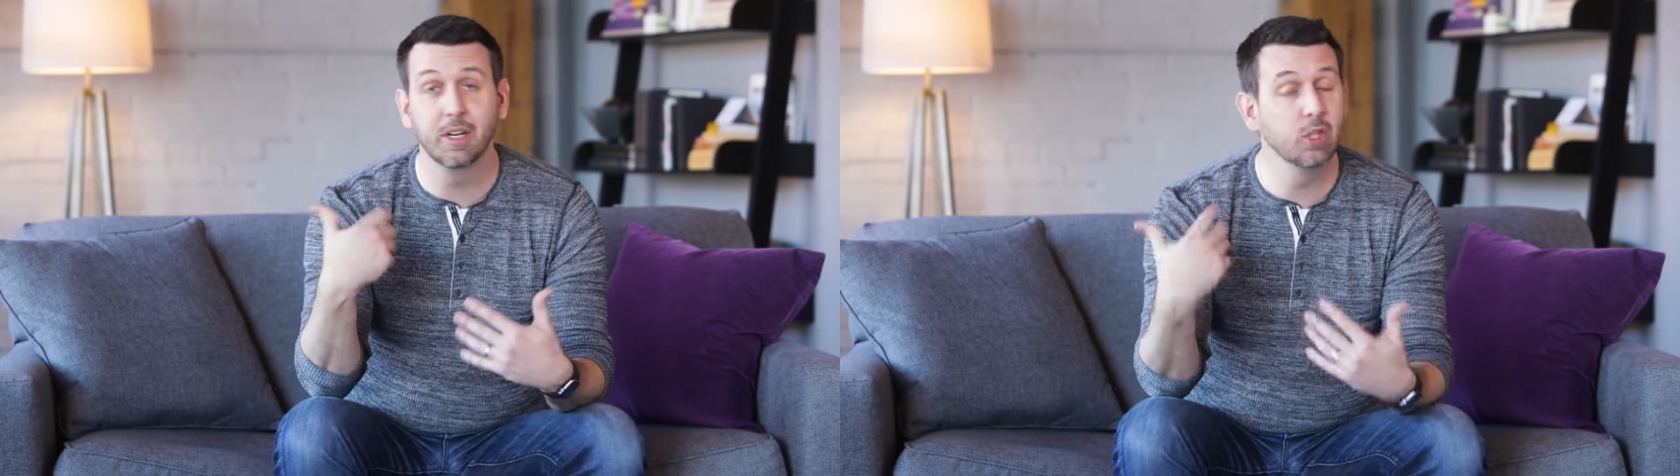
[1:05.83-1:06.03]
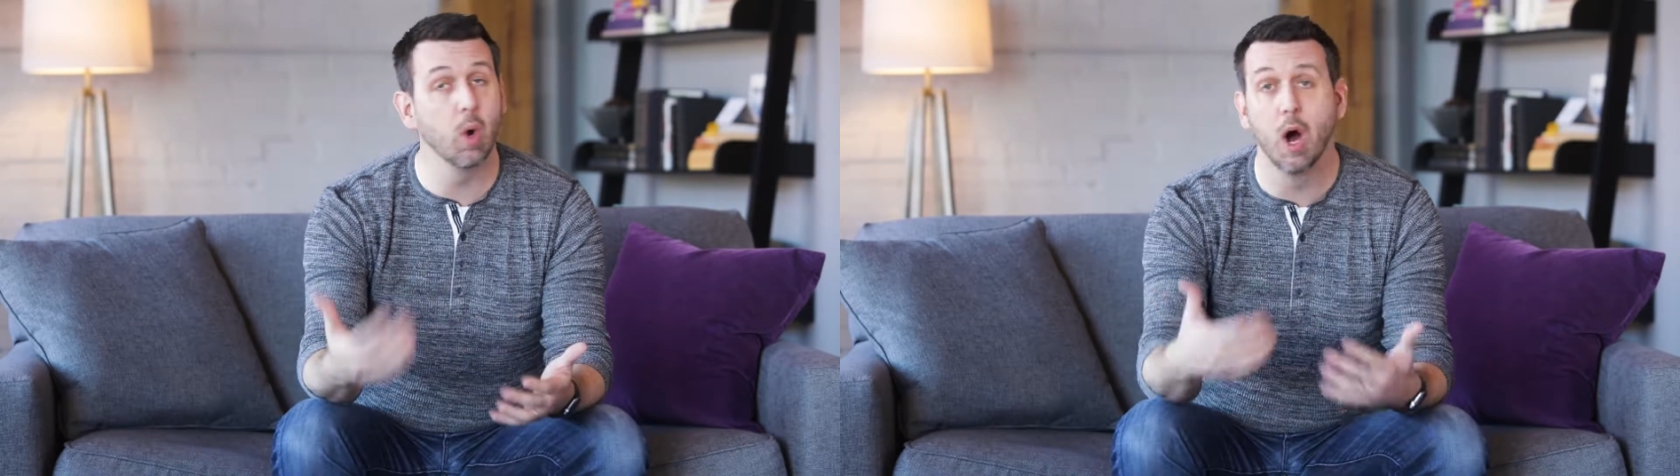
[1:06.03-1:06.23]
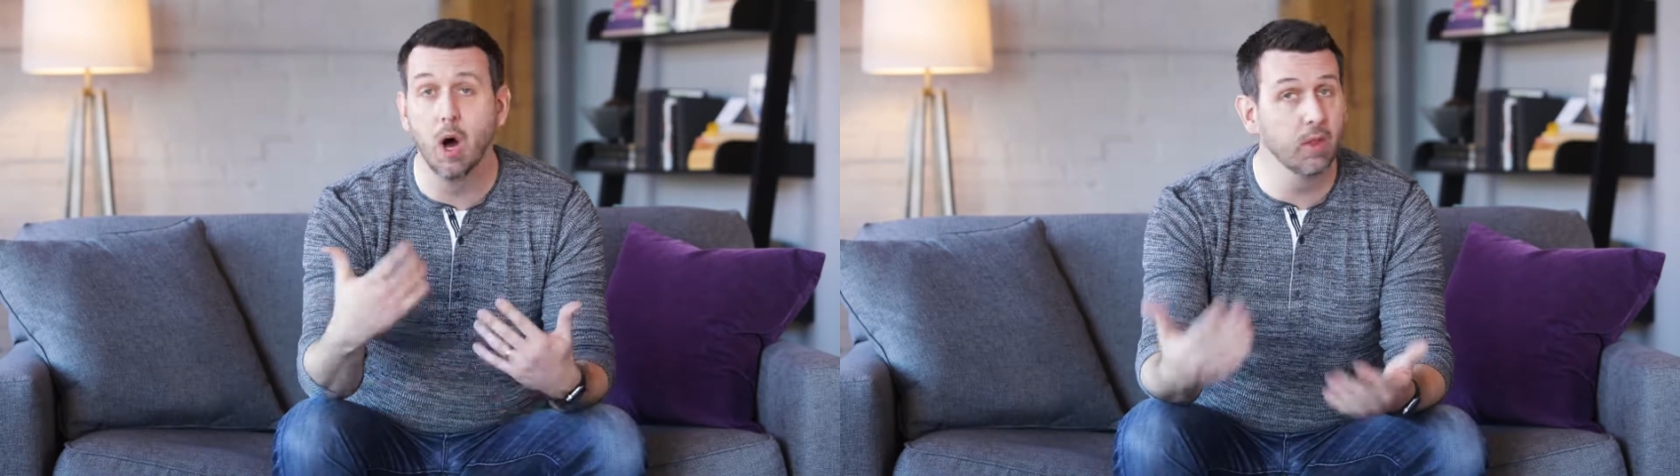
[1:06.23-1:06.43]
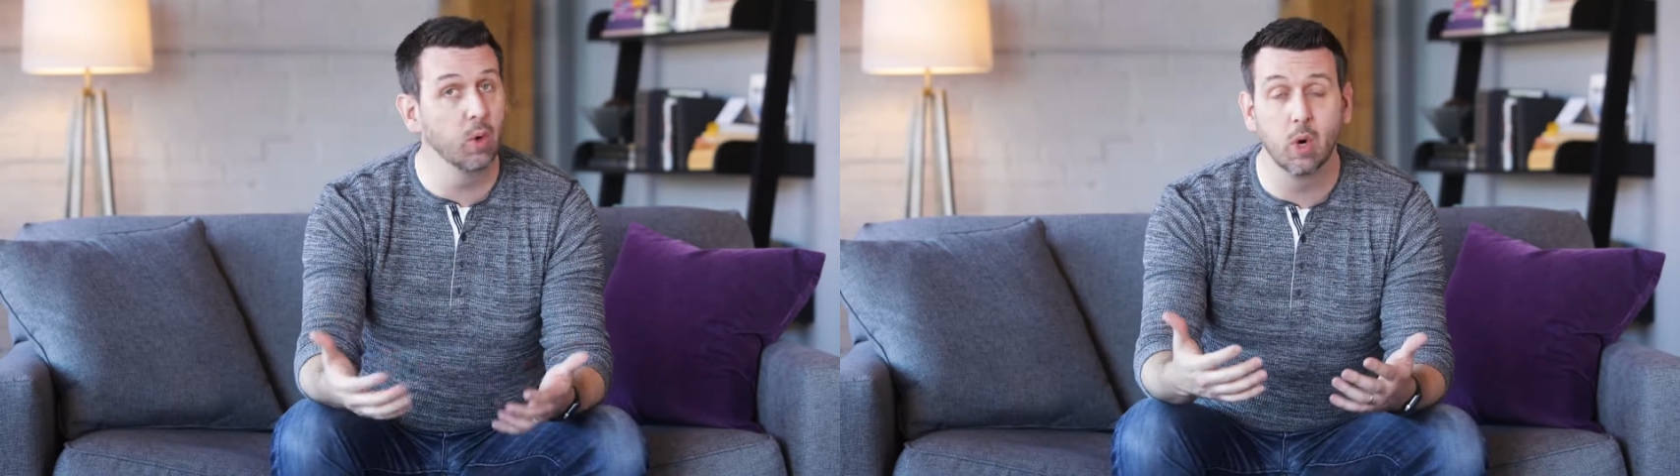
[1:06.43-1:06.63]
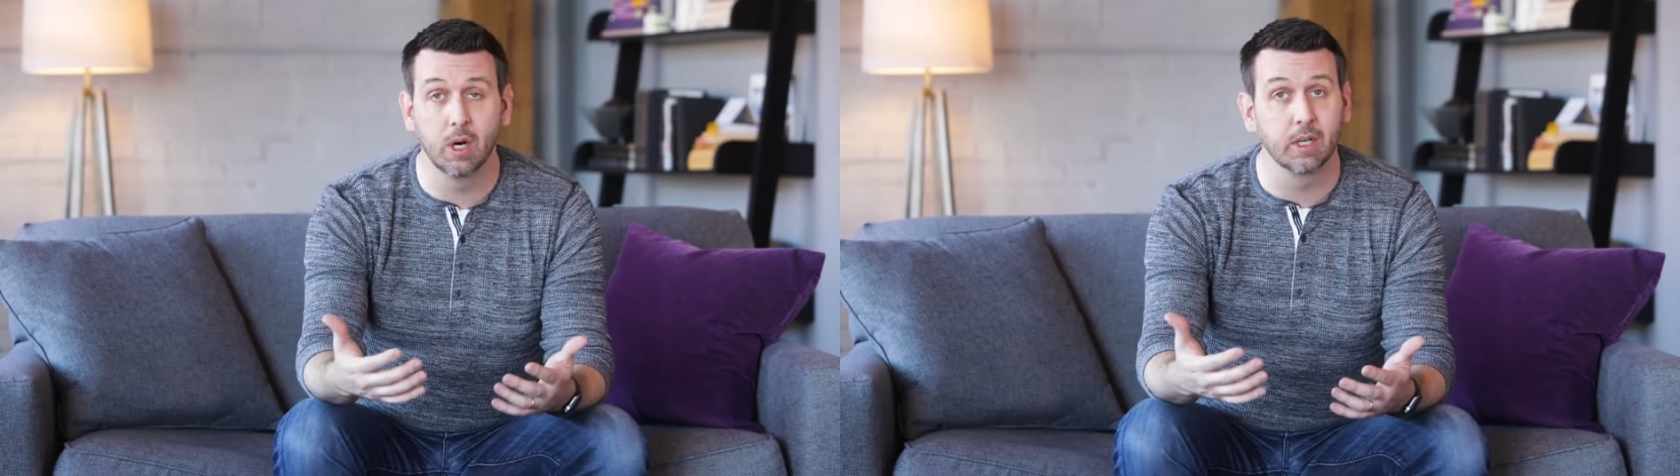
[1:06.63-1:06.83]
to do all the
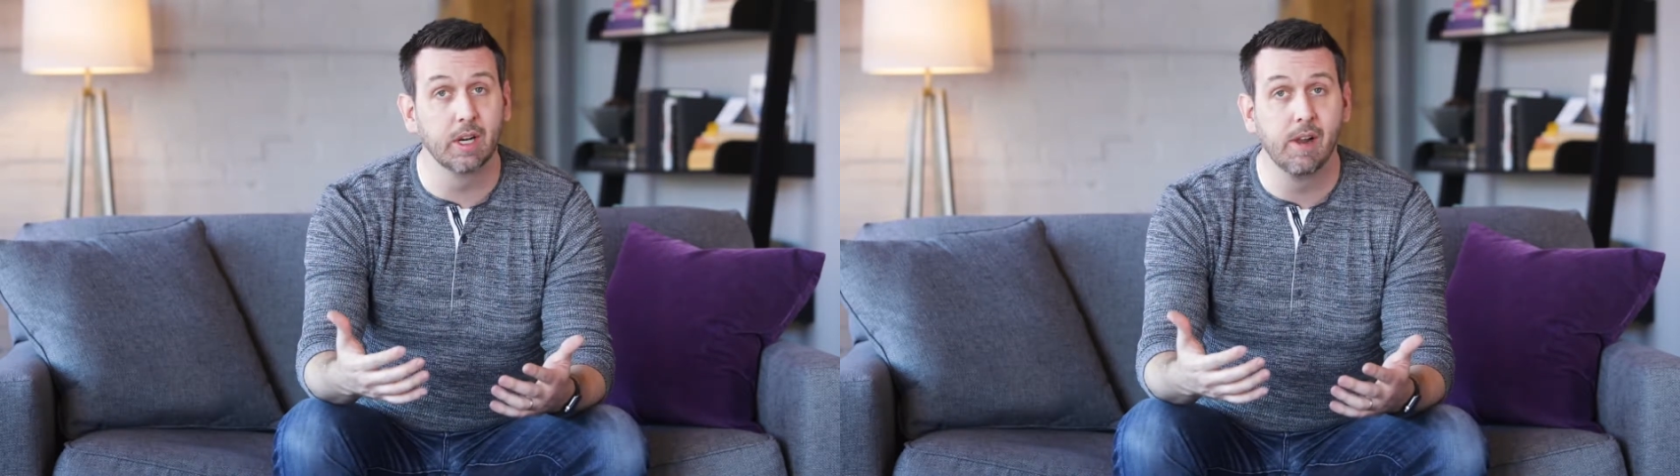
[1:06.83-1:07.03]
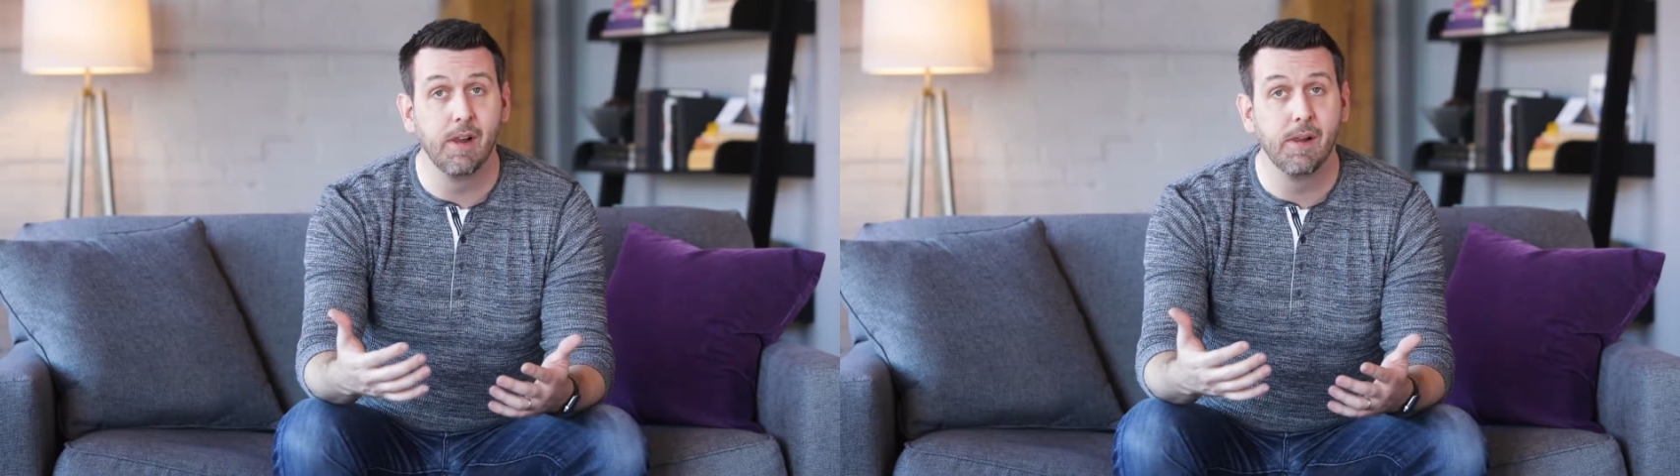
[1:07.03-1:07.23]
work